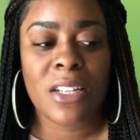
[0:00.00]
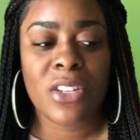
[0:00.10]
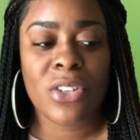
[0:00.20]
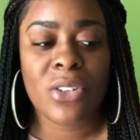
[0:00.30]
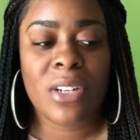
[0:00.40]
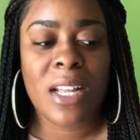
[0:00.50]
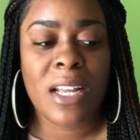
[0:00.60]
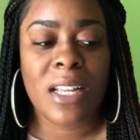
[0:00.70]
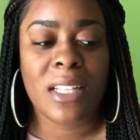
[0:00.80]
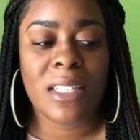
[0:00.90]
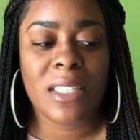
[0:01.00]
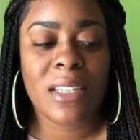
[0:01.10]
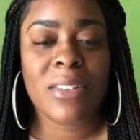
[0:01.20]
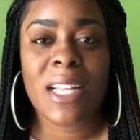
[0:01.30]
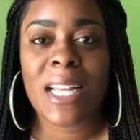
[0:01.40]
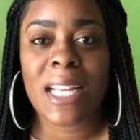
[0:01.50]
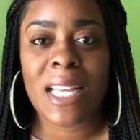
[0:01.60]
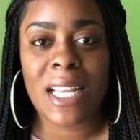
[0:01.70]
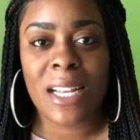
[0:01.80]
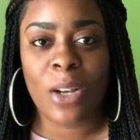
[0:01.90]
they're not
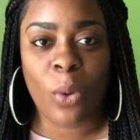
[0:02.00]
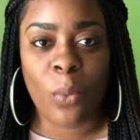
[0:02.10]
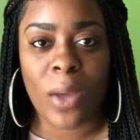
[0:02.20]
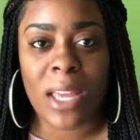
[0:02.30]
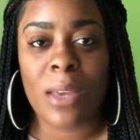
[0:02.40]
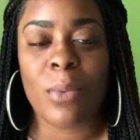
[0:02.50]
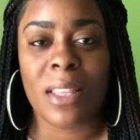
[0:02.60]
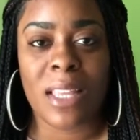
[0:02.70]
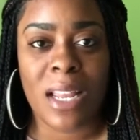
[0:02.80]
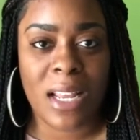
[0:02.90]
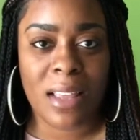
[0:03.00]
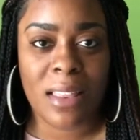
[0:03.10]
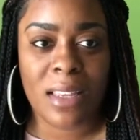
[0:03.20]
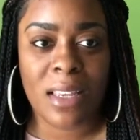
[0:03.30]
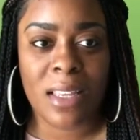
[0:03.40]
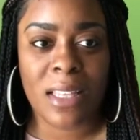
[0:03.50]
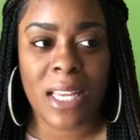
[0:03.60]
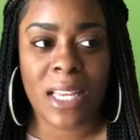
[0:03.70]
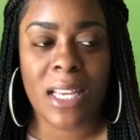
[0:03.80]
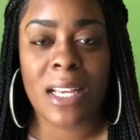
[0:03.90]
getting away with anything.
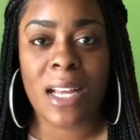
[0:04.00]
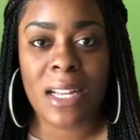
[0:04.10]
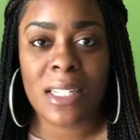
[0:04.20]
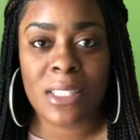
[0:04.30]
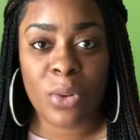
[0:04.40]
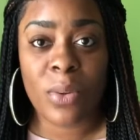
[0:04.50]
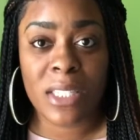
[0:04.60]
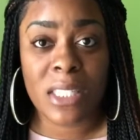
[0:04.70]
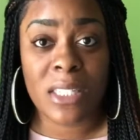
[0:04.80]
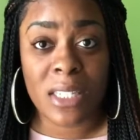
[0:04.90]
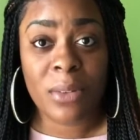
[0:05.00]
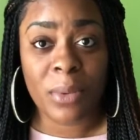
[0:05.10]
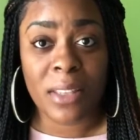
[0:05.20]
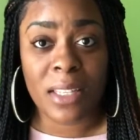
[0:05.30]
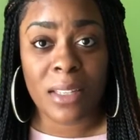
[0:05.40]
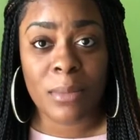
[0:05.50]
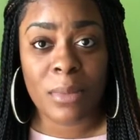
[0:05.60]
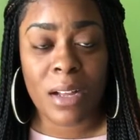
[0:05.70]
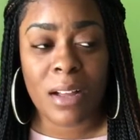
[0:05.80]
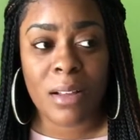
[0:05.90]
Like, God is going to deal with them.
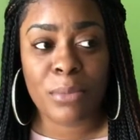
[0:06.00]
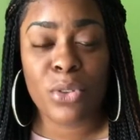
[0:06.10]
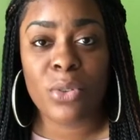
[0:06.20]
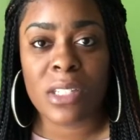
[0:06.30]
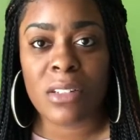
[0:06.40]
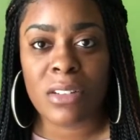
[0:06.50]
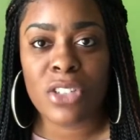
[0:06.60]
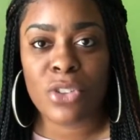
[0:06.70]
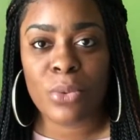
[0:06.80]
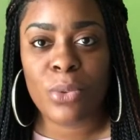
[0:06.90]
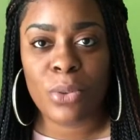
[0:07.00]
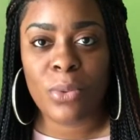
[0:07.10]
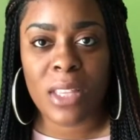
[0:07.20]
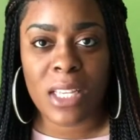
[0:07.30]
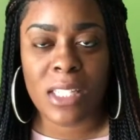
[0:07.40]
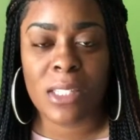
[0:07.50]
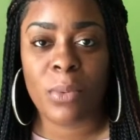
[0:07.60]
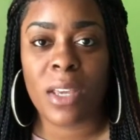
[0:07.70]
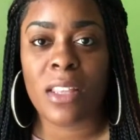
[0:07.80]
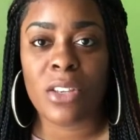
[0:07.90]
As long as you do things the
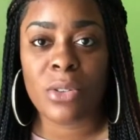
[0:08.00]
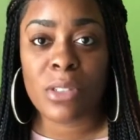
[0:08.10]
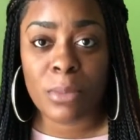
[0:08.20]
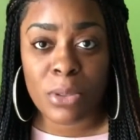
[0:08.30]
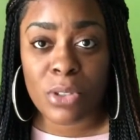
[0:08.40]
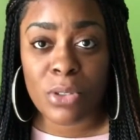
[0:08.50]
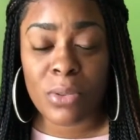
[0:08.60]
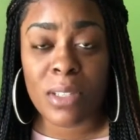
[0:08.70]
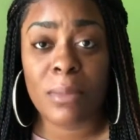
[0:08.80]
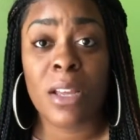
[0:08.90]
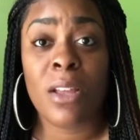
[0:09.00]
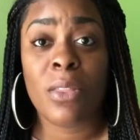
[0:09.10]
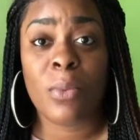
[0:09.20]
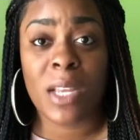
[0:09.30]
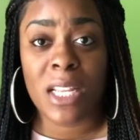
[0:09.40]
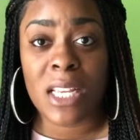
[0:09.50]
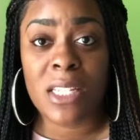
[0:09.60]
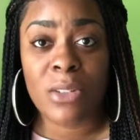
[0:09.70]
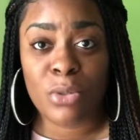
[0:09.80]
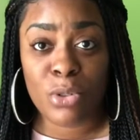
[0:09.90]
way that you're supposed to do them, the way that He
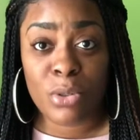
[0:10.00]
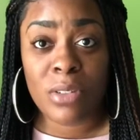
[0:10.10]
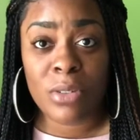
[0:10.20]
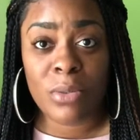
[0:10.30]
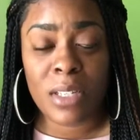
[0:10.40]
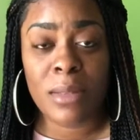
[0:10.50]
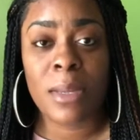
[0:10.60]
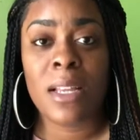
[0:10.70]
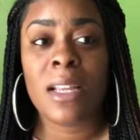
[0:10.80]
told you to do them,